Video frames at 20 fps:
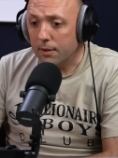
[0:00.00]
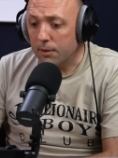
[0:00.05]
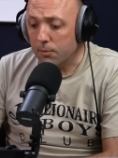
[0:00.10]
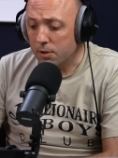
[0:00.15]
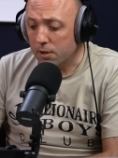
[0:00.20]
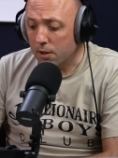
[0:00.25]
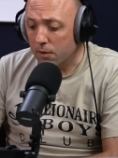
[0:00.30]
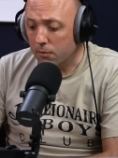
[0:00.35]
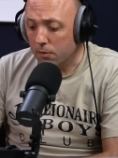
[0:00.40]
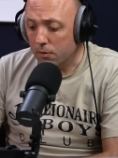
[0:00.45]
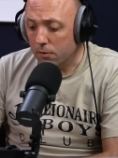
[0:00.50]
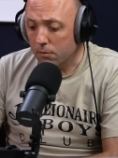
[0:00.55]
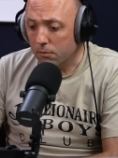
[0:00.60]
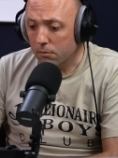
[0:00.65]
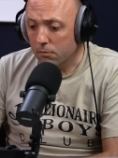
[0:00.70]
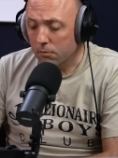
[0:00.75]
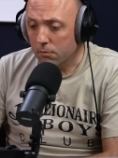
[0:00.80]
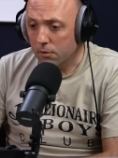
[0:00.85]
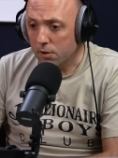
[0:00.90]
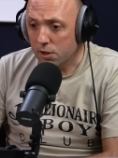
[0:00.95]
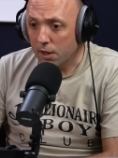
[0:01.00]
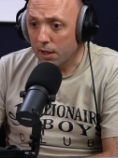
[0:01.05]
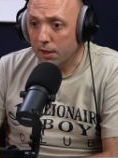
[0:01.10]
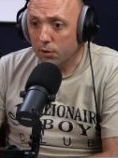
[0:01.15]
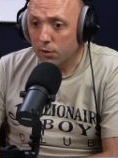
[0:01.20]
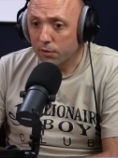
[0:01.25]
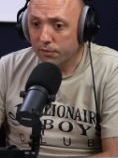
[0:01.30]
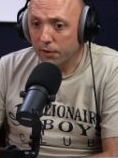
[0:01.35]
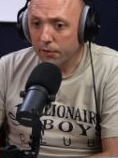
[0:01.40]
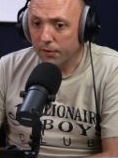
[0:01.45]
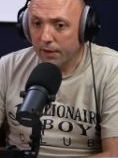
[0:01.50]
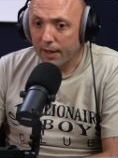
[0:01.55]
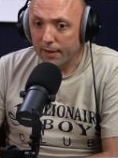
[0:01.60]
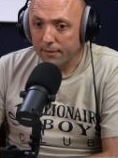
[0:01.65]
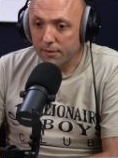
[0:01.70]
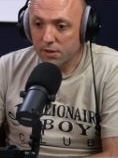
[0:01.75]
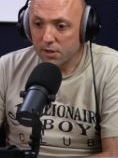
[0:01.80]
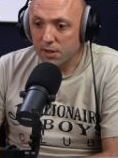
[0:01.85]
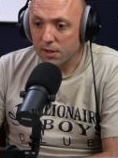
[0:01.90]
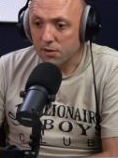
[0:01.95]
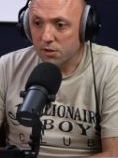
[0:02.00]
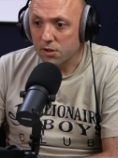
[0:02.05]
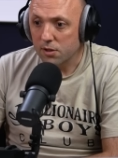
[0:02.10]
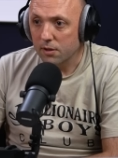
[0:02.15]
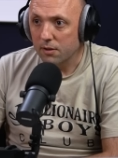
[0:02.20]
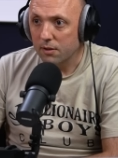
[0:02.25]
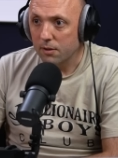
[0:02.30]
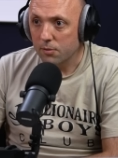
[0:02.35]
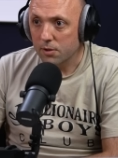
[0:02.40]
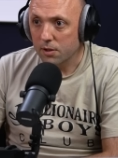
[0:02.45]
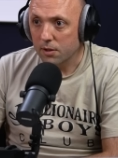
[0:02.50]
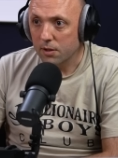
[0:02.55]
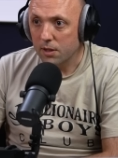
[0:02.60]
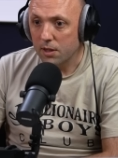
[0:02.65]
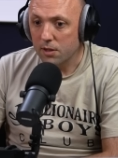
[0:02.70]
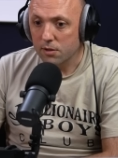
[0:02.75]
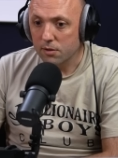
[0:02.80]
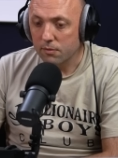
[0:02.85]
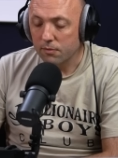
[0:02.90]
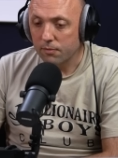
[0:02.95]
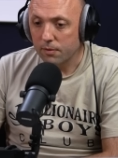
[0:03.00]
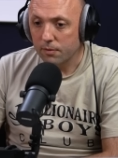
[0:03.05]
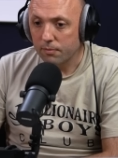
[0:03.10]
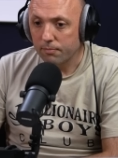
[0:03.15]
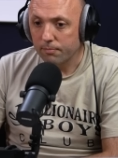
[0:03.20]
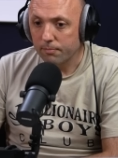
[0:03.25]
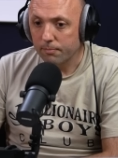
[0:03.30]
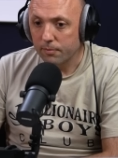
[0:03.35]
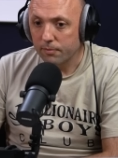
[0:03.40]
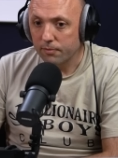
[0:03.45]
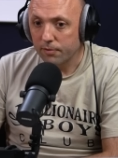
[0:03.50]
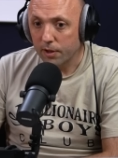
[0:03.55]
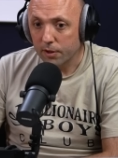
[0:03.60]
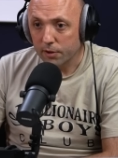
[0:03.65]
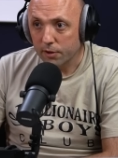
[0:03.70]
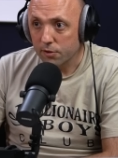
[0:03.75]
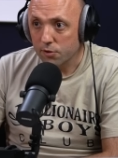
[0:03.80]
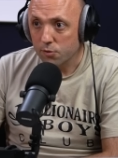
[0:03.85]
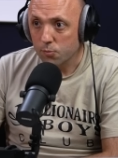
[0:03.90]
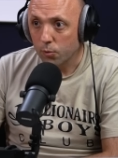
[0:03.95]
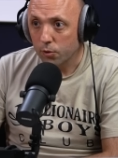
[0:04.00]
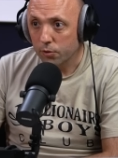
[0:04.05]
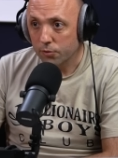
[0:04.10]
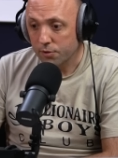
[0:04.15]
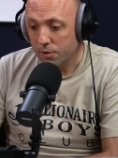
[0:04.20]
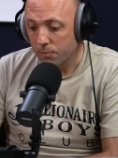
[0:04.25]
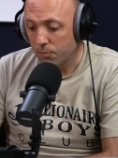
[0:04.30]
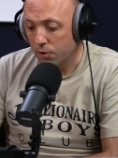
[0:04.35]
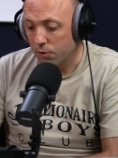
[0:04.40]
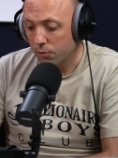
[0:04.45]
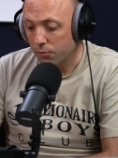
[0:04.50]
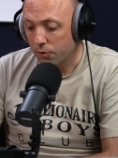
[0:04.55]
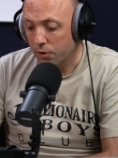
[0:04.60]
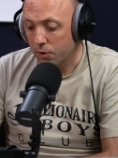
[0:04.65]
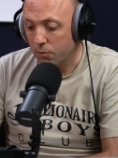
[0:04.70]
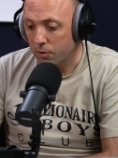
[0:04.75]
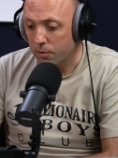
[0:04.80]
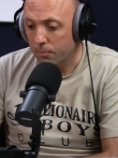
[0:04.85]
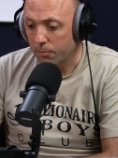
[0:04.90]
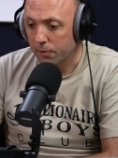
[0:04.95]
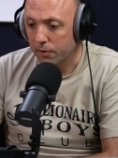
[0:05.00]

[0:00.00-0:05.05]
He was given the sign-off on that in the sense that it was a case of if Farke doesn't want him, you don't do it,